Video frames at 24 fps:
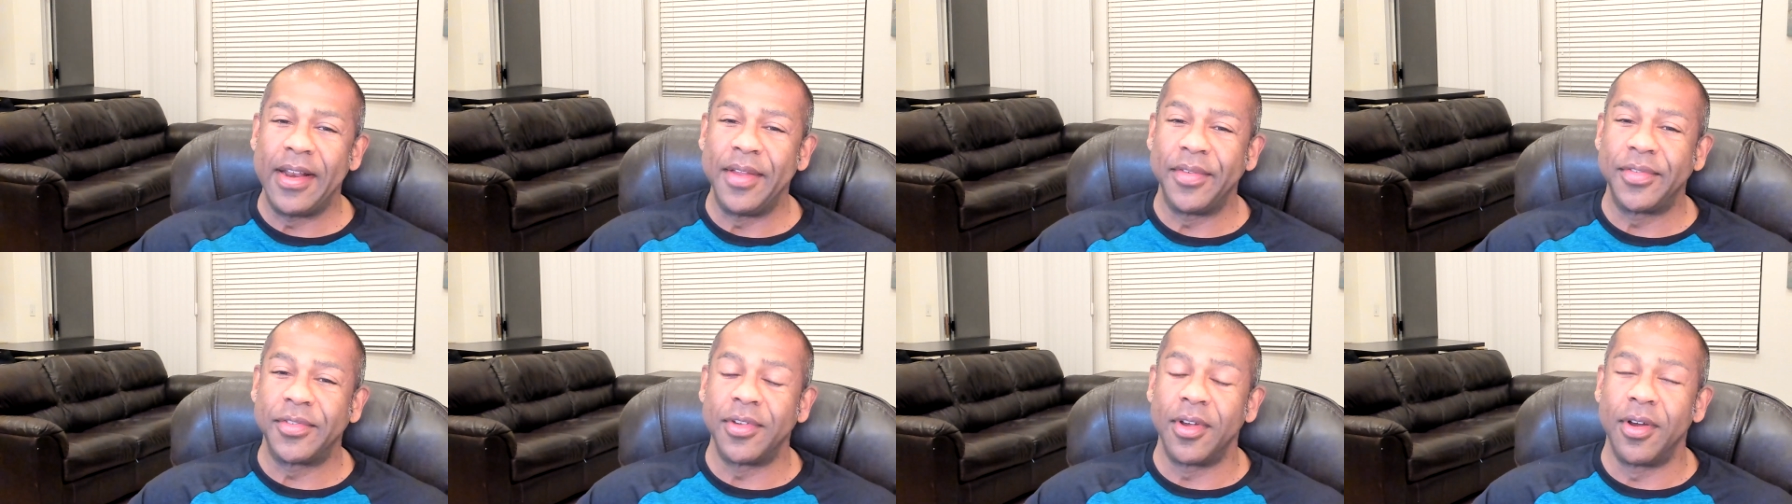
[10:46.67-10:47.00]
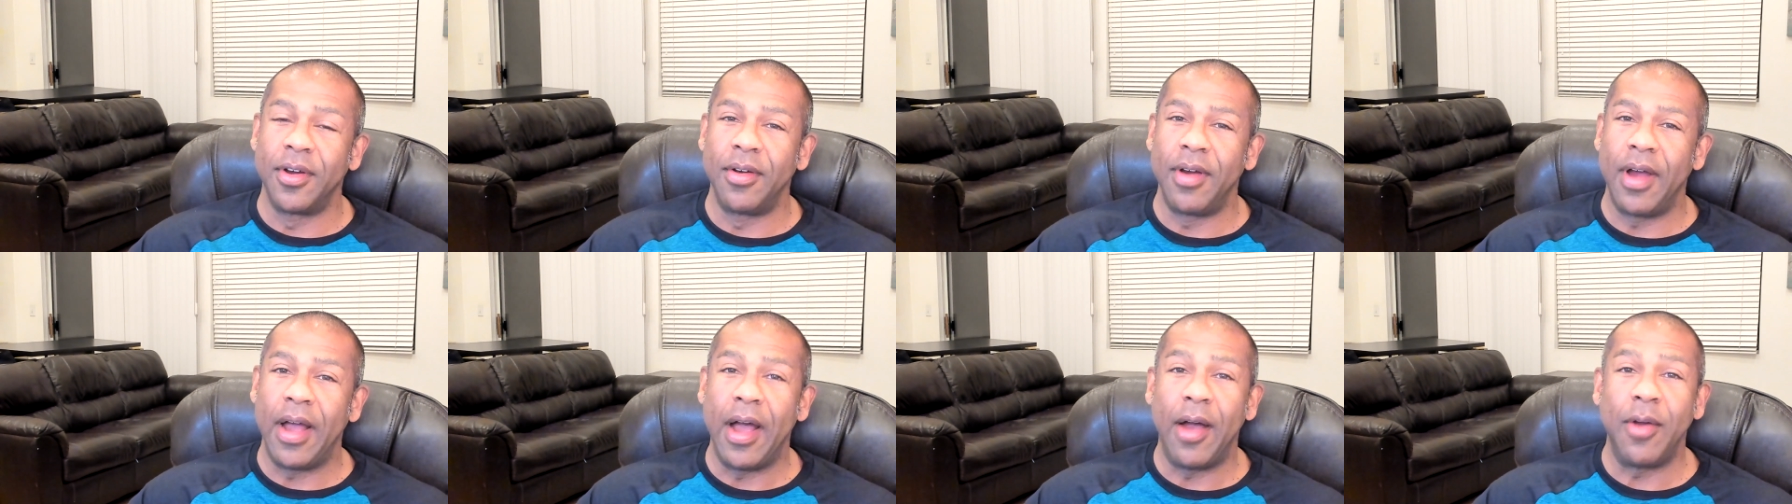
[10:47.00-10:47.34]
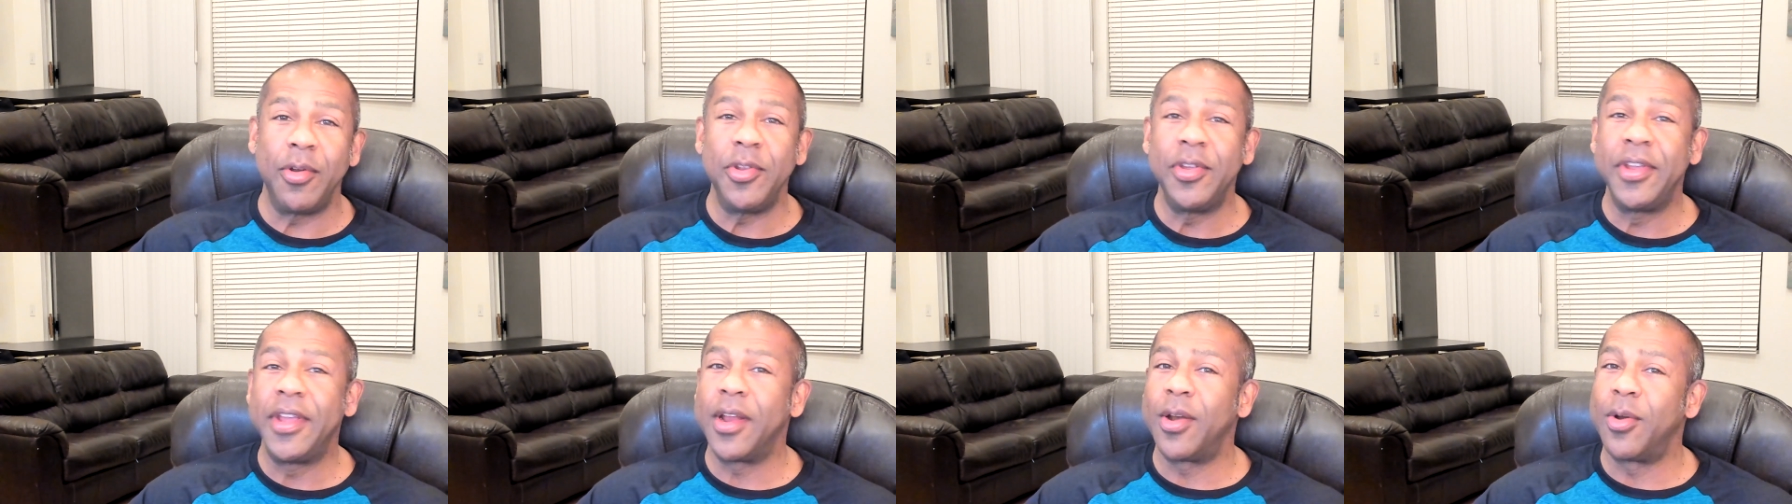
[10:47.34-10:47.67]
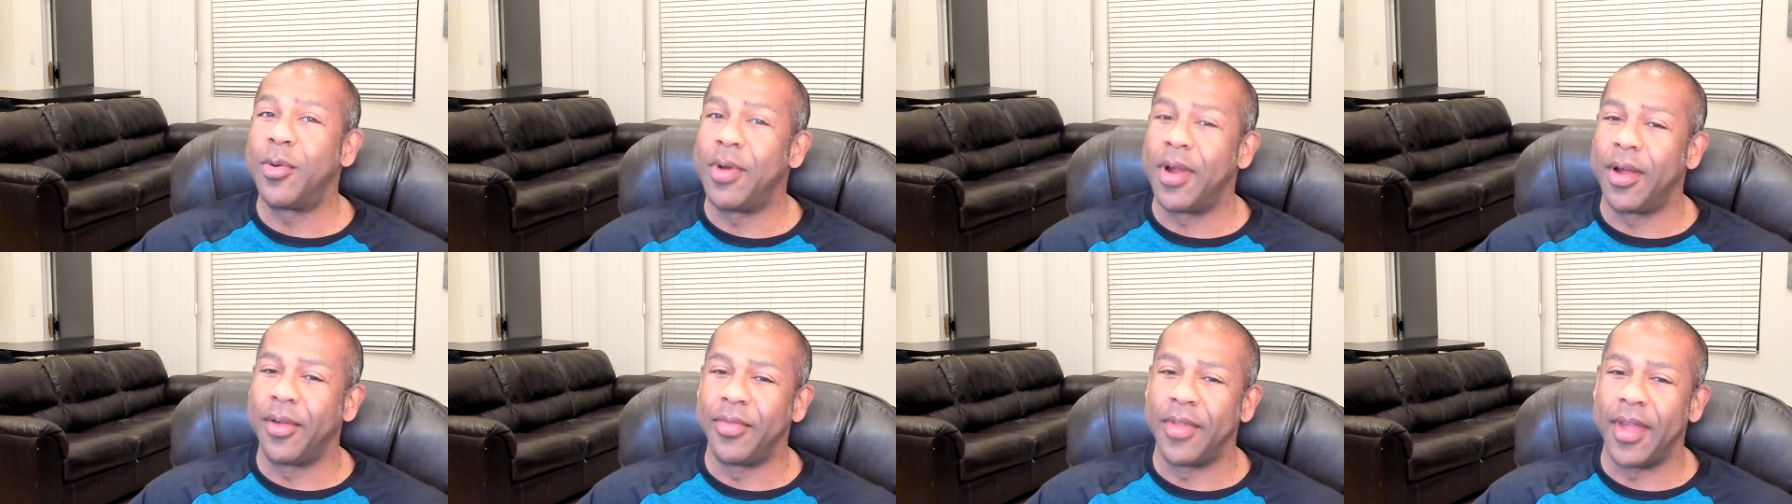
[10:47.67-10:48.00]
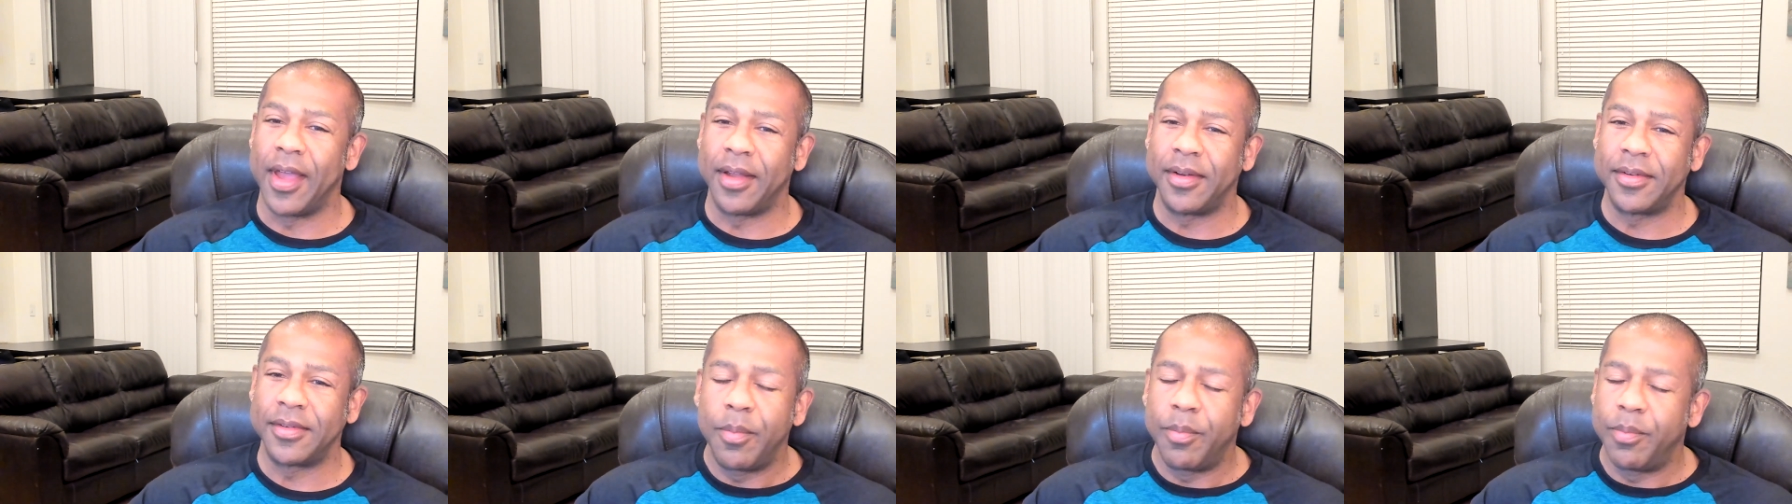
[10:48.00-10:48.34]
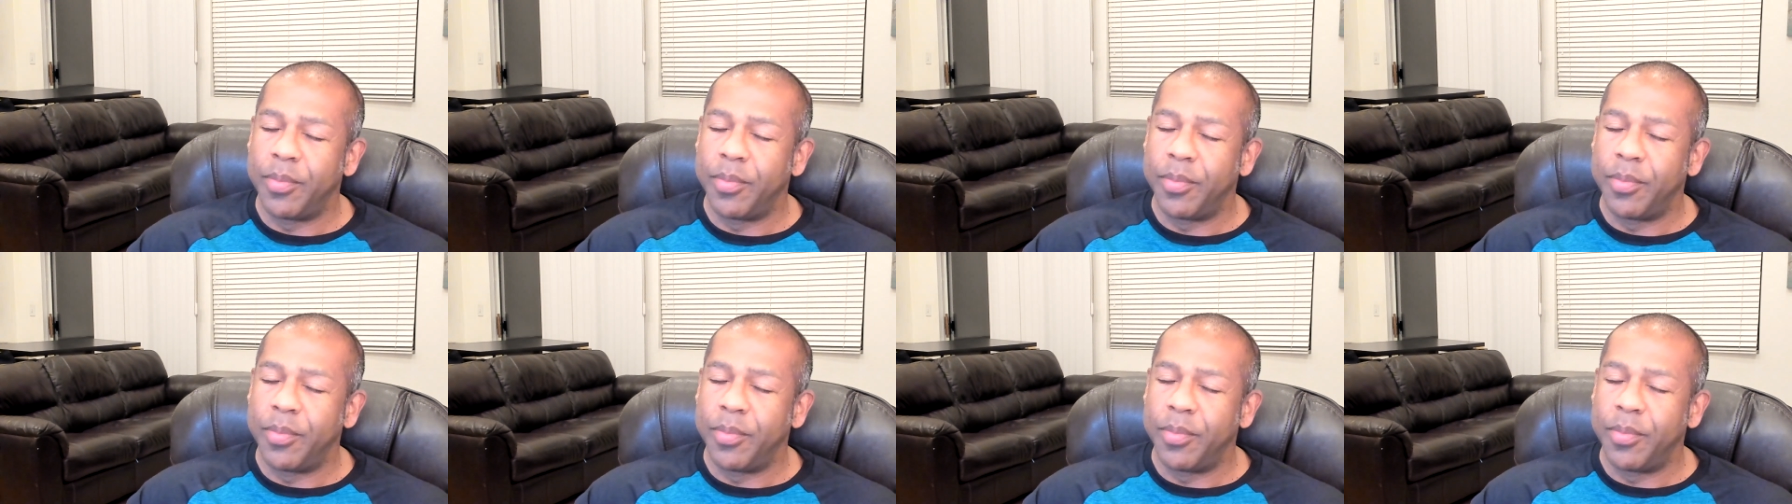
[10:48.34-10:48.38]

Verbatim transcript: if so, how do you get around that?